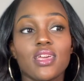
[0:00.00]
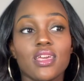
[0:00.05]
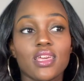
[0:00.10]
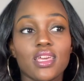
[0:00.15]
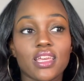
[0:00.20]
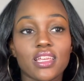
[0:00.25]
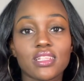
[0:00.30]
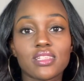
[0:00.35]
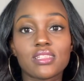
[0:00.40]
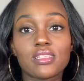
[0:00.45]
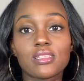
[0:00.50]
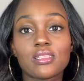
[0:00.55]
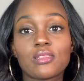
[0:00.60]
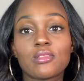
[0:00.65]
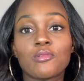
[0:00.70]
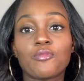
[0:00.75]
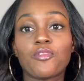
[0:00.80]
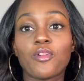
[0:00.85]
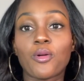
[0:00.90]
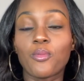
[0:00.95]
it's,
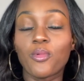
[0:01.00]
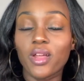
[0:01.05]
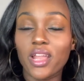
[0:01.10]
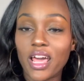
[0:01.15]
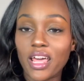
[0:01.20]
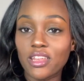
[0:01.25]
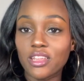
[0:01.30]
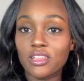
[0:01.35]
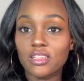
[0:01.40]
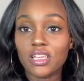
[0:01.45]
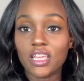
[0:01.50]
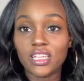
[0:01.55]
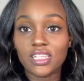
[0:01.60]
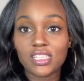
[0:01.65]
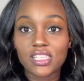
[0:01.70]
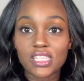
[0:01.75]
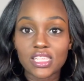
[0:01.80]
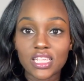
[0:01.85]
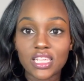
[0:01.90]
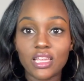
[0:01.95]
from what I can
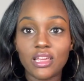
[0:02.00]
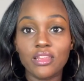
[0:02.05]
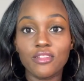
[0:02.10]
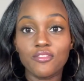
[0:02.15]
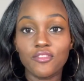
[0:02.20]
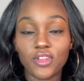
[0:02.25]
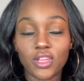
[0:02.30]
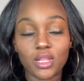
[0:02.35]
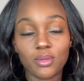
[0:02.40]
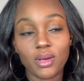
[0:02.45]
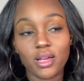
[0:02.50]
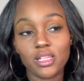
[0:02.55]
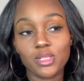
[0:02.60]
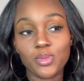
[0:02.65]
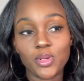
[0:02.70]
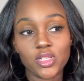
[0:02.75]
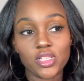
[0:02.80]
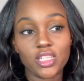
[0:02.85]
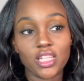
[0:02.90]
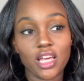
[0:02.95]
see and feel about his
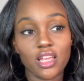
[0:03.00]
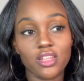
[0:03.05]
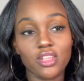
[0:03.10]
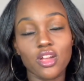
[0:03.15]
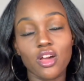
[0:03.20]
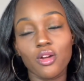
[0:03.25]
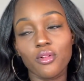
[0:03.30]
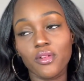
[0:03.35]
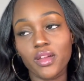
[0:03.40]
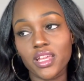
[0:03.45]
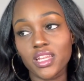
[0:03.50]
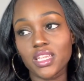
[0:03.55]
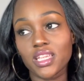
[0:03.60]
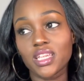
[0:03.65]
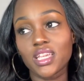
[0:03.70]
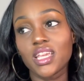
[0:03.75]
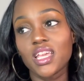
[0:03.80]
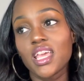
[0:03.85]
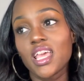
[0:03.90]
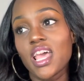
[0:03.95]
personality
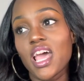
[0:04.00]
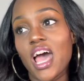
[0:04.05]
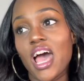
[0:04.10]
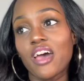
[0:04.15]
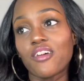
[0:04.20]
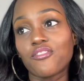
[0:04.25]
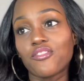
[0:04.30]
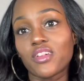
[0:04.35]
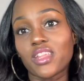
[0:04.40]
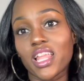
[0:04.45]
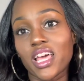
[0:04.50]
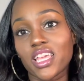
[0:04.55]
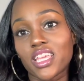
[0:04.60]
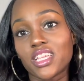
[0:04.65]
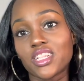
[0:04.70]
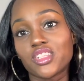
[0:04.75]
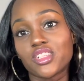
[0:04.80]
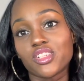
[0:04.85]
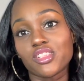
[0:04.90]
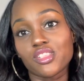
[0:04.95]
already, I feel like
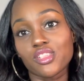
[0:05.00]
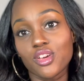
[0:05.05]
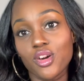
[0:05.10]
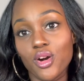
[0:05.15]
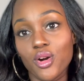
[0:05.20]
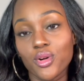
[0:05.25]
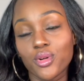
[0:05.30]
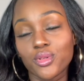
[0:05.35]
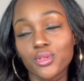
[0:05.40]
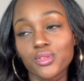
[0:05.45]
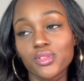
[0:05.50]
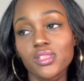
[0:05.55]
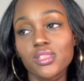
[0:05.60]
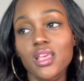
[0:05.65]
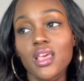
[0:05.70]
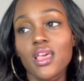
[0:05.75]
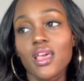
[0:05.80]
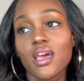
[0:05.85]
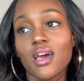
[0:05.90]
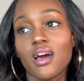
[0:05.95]
it just goes
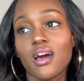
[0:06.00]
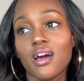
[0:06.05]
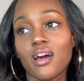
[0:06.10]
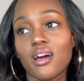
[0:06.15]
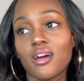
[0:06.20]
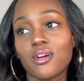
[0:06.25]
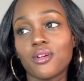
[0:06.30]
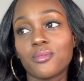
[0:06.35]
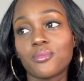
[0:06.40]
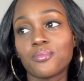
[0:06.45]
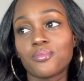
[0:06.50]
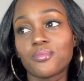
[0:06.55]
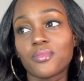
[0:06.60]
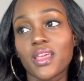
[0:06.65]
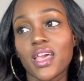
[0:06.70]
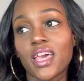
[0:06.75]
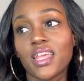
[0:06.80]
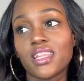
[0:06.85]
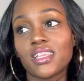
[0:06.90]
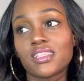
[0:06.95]
um,
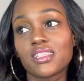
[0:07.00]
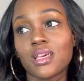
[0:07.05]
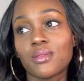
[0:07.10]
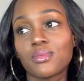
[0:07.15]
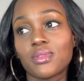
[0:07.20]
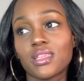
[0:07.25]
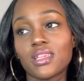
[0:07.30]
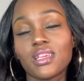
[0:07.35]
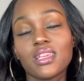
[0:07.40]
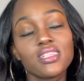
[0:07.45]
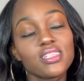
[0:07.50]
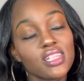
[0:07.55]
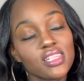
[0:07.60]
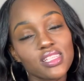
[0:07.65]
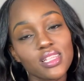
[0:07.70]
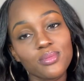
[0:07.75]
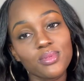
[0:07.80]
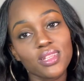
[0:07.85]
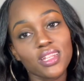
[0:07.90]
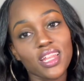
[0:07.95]
and it's something, it's just
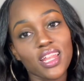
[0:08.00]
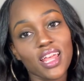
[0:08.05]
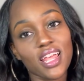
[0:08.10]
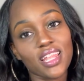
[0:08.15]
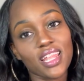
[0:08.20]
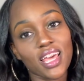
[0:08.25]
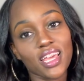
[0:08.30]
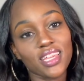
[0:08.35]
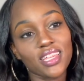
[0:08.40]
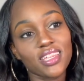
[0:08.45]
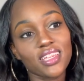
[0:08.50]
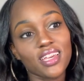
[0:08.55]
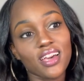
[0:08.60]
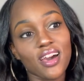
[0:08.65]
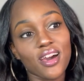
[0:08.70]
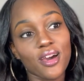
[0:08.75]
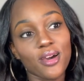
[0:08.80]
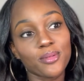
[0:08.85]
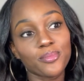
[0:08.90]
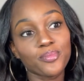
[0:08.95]
something that I like.
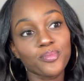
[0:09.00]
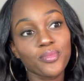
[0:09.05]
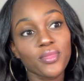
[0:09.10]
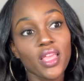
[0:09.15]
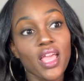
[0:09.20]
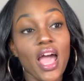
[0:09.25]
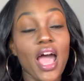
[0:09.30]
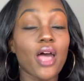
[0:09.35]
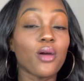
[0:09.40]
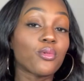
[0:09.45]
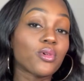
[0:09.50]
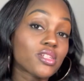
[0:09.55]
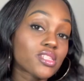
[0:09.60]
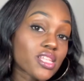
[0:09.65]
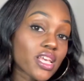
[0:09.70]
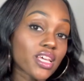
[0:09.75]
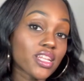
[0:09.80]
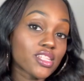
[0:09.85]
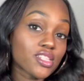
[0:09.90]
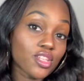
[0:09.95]
Um, I will
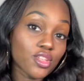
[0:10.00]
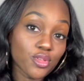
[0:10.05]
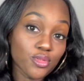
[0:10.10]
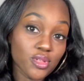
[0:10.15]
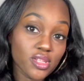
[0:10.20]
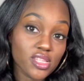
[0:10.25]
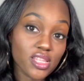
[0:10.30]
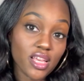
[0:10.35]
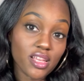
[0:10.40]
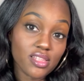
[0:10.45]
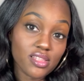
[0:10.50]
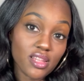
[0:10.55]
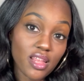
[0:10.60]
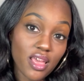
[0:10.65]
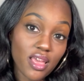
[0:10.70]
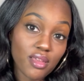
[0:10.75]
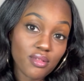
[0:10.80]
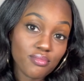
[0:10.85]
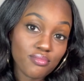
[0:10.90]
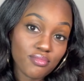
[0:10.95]
say it is a unisex
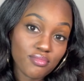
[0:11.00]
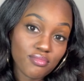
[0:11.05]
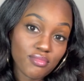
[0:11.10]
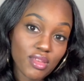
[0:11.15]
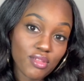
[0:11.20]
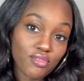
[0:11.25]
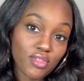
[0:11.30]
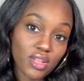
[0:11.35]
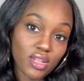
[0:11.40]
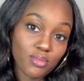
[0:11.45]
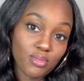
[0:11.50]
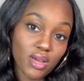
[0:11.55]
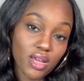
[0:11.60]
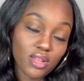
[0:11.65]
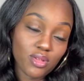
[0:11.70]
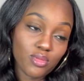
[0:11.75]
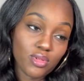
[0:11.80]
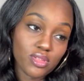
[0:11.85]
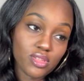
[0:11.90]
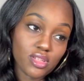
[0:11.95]
name, if anybody
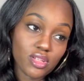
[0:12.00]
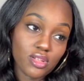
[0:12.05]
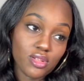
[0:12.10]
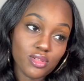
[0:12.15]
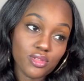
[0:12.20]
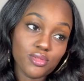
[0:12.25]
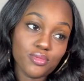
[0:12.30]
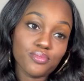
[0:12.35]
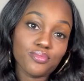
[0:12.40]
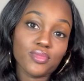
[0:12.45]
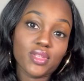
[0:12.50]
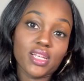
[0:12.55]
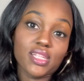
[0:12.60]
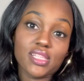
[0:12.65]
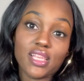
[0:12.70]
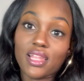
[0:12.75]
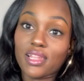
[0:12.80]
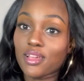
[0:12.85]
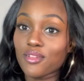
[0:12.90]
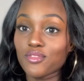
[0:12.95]
wants a clue, because
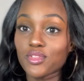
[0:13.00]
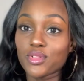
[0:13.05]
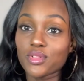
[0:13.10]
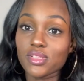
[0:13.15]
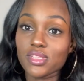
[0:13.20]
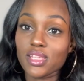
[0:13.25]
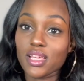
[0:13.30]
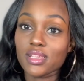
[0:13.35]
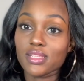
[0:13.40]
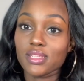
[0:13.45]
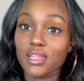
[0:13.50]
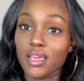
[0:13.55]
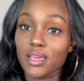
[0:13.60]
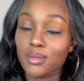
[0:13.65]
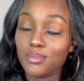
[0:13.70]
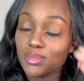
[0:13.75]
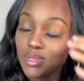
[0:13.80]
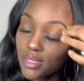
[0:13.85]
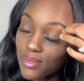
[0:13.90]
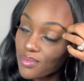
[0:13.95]
I love unisex
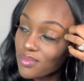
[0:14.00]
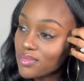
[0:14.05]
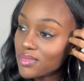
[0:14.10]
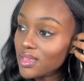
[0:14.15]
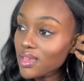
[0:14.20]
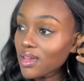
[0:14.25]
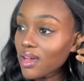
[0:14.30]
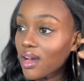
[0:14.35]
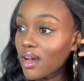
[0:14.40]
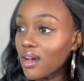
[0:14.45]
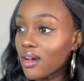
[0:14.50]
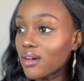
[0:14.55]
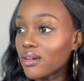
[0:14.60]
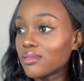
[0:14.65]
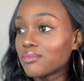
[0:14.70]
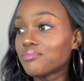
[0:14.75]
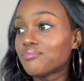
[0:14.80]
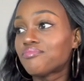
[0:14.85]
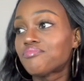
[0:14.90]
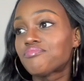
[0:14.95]
names.
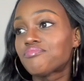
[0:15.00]
Um,